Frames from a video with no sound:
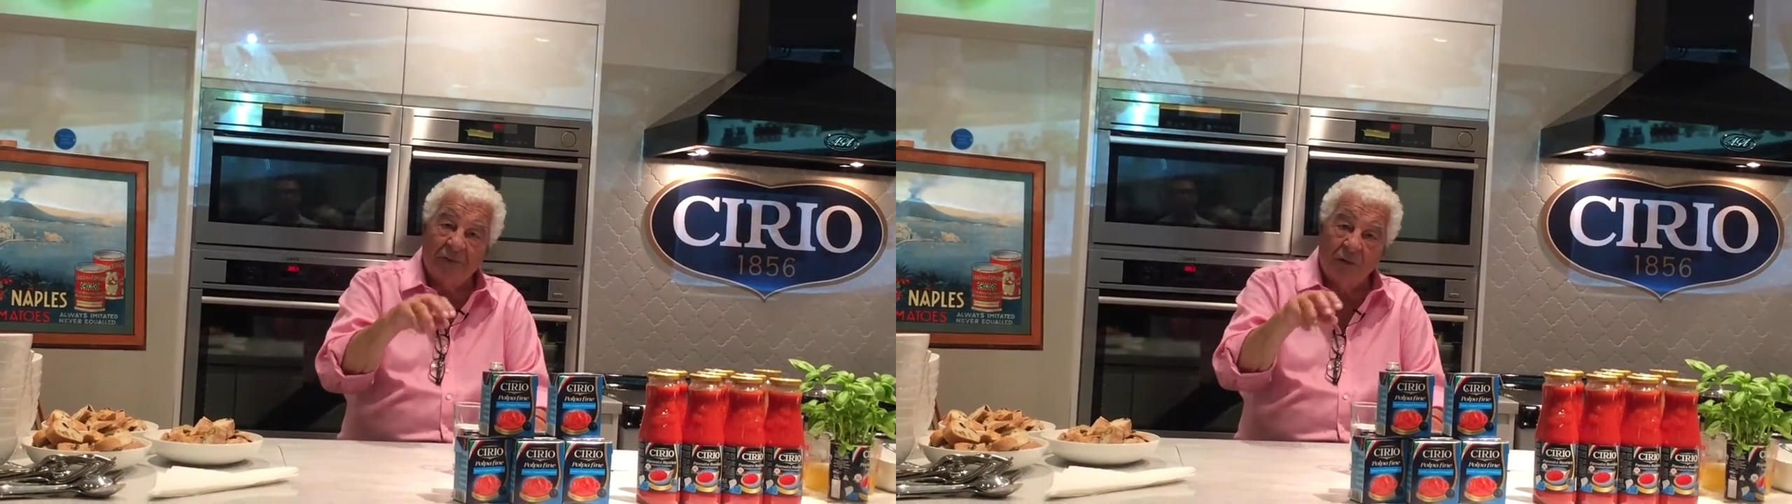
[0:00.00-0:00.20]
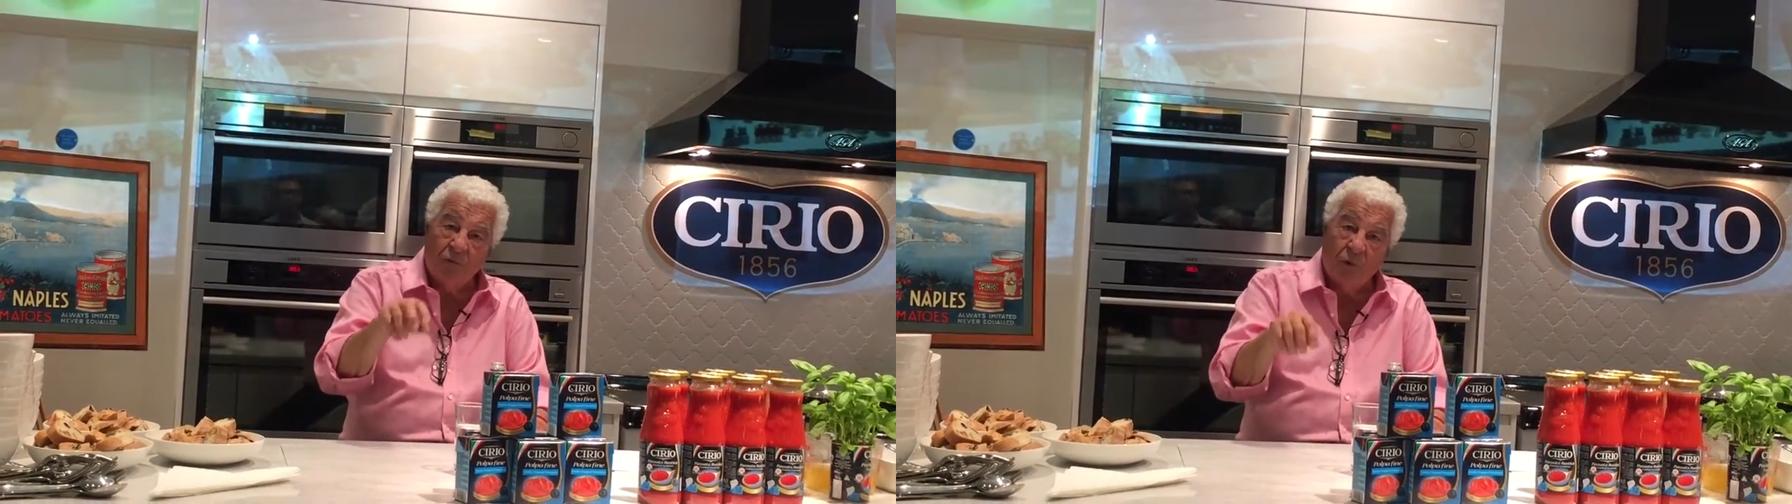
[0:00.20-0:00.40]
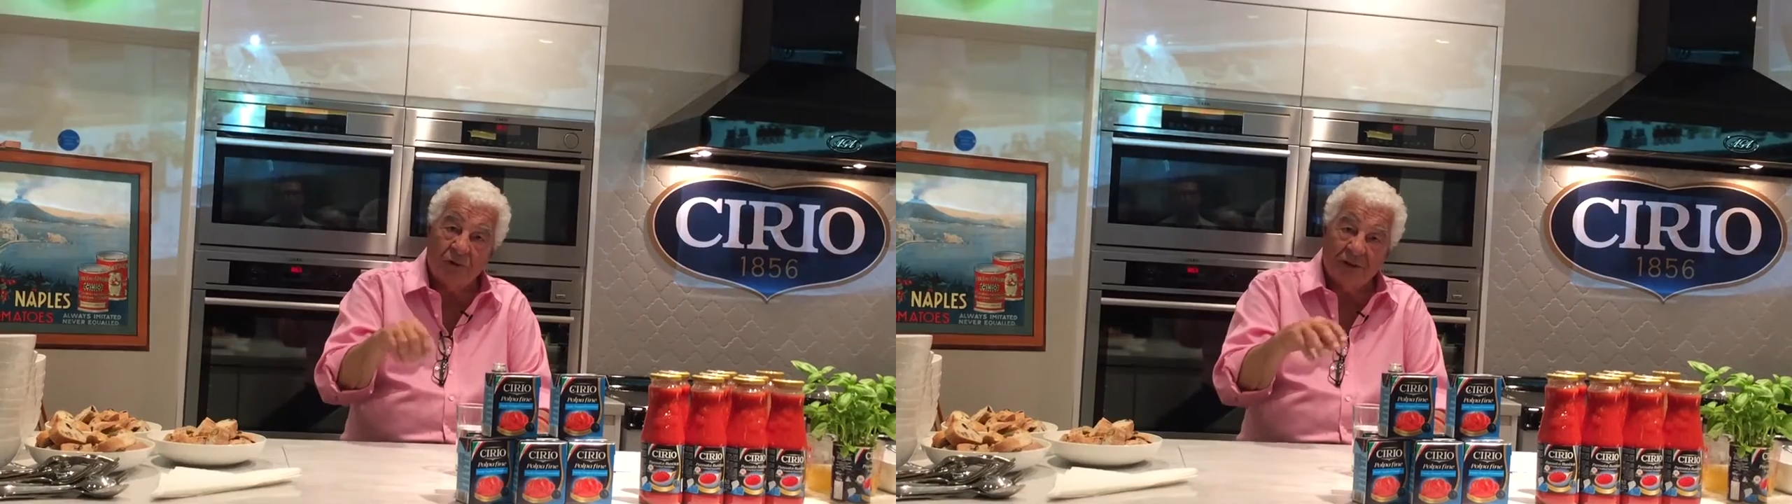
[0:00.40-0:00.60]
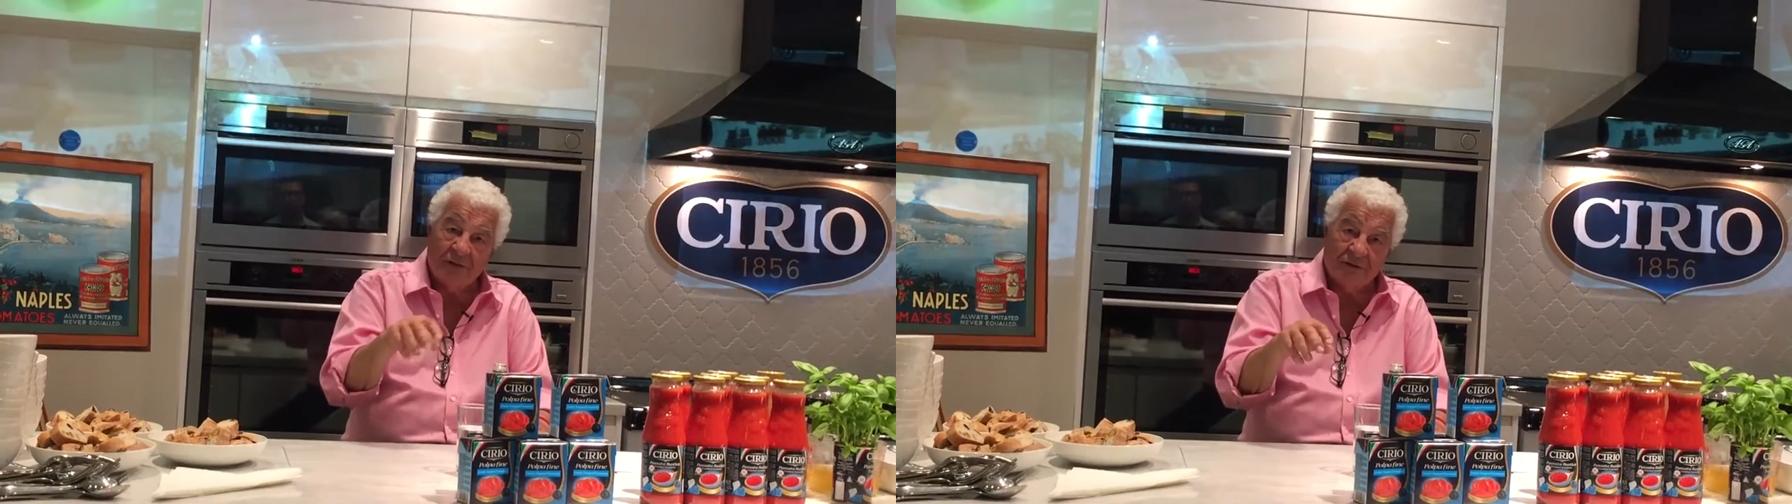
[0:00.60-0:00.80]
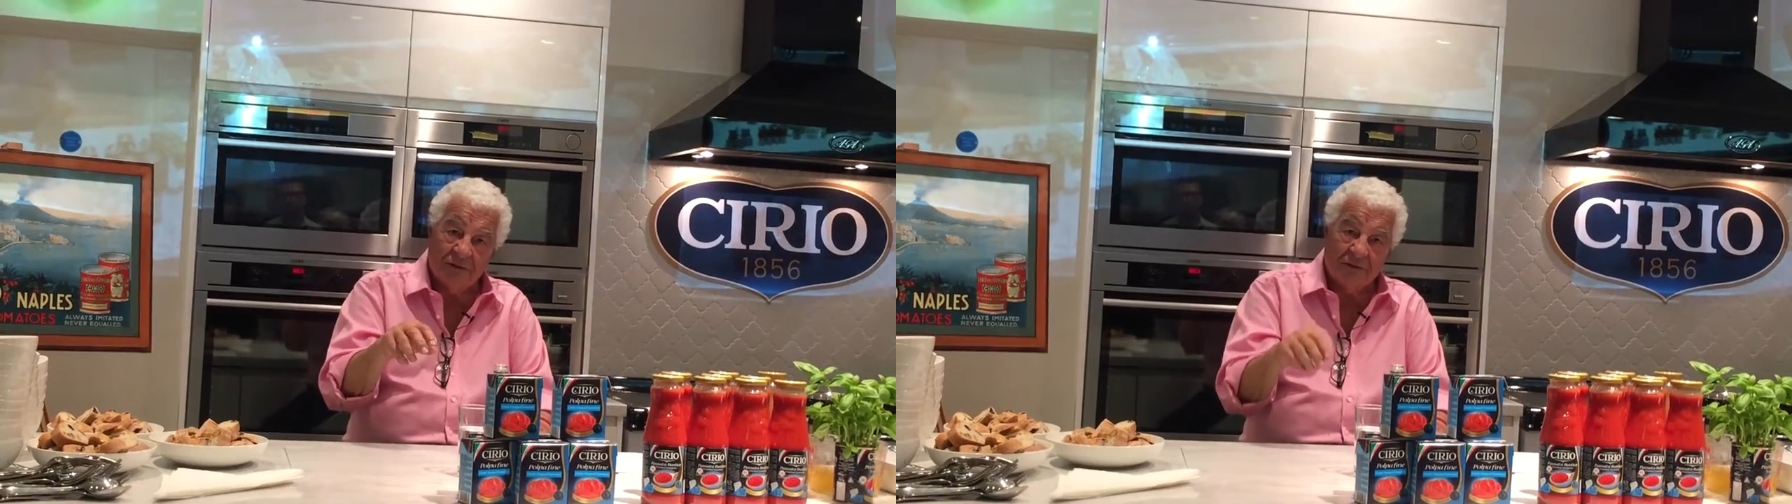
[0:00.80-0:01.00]
with the water
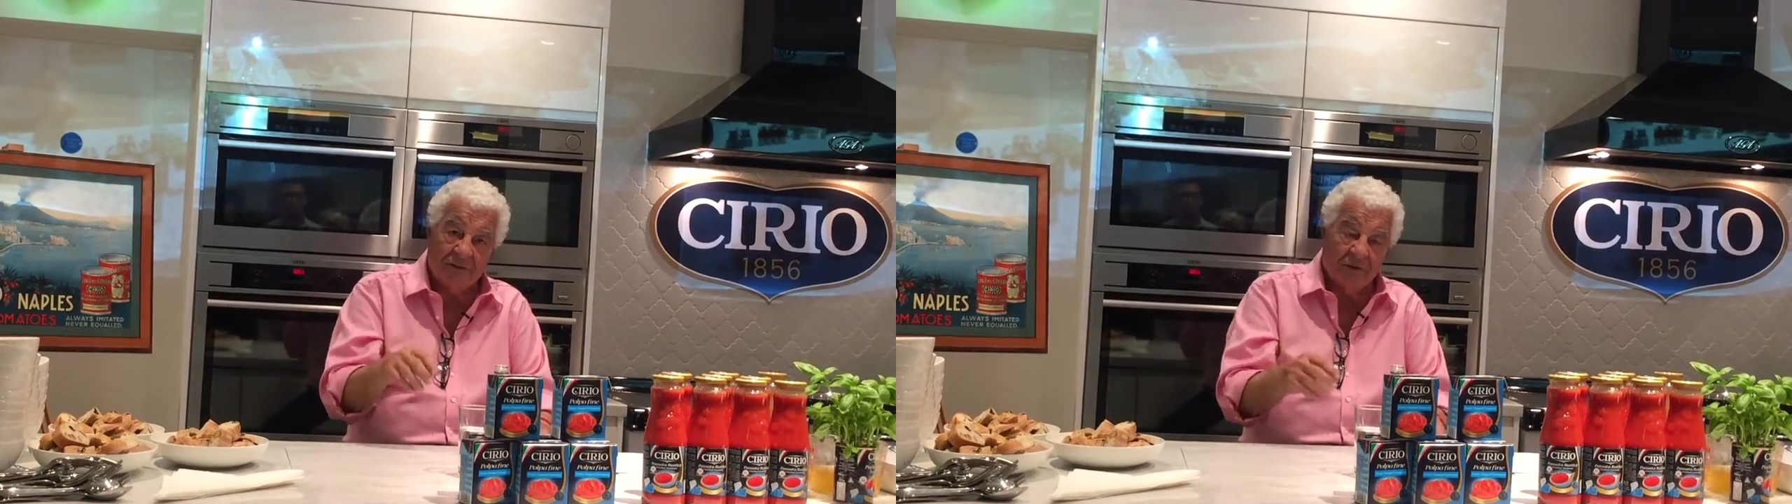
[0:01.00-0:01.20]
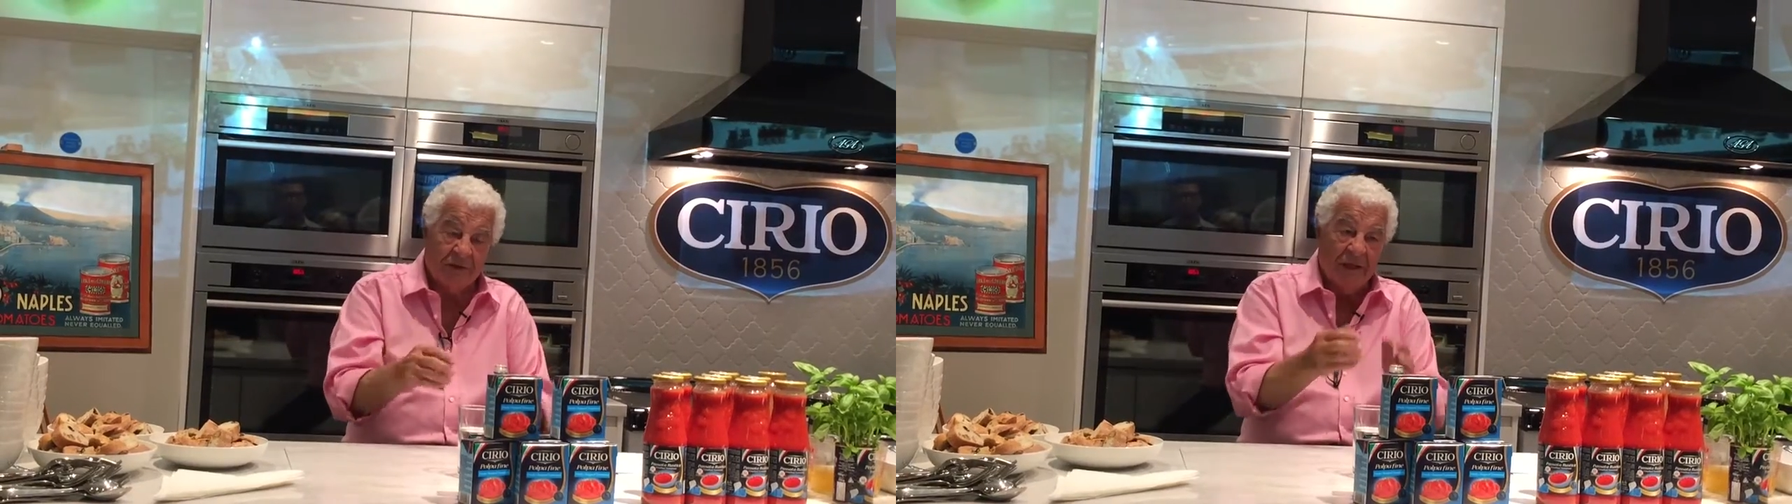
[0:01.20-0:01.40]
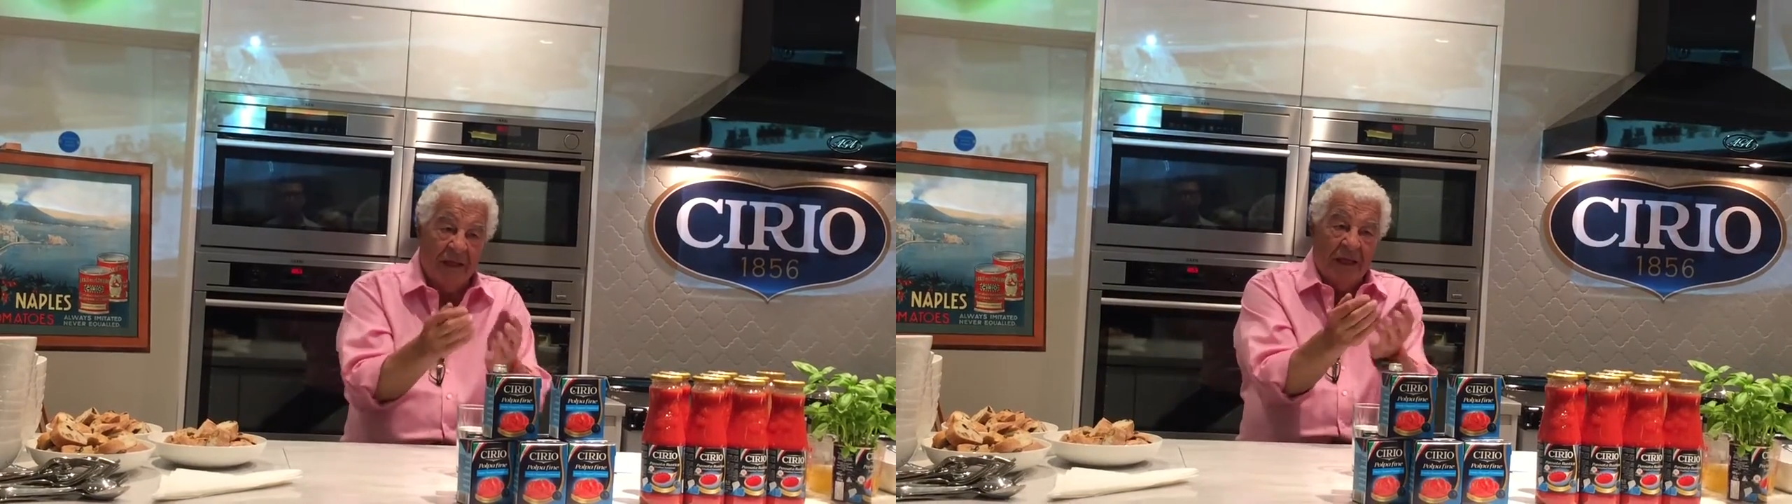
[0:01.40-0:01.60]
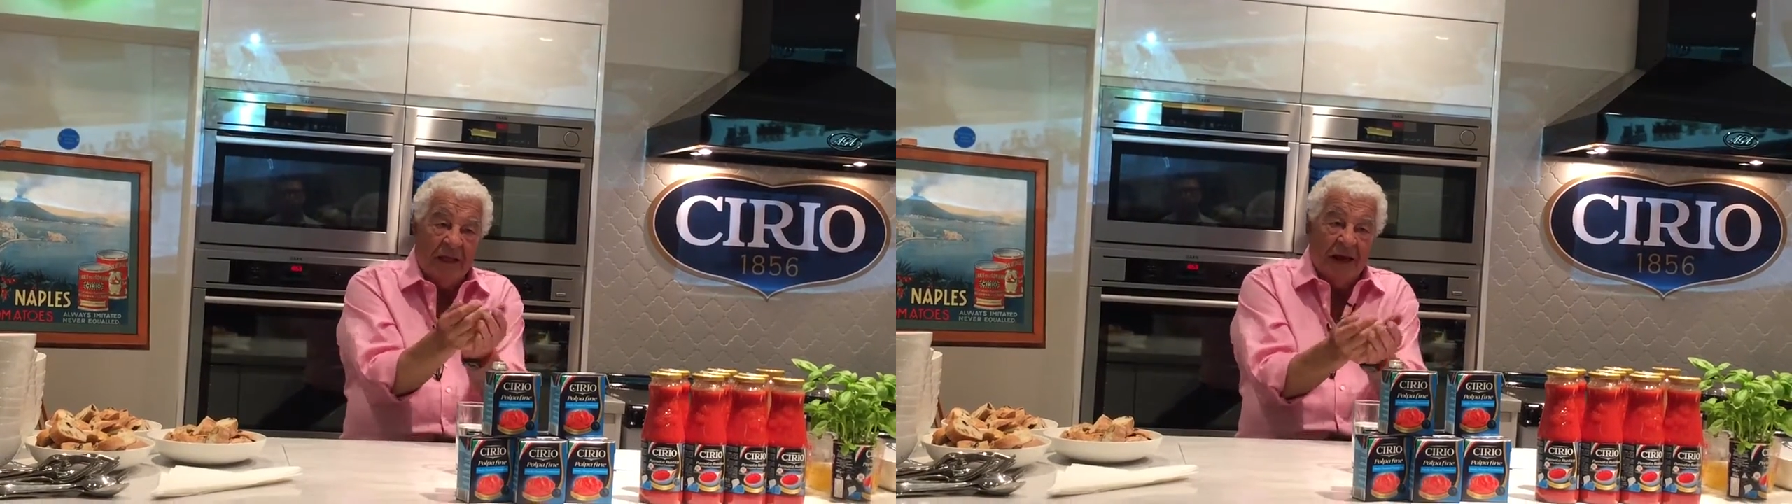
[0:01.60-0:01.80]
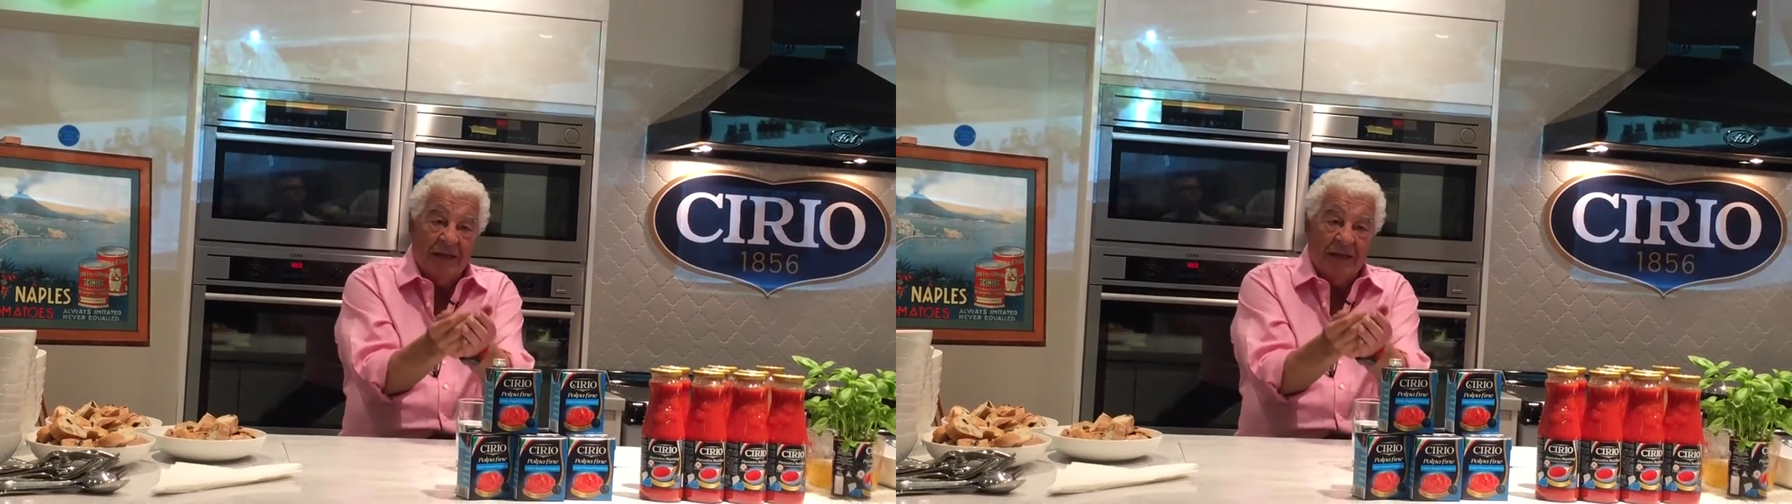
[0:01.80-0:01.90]
and so on and so on.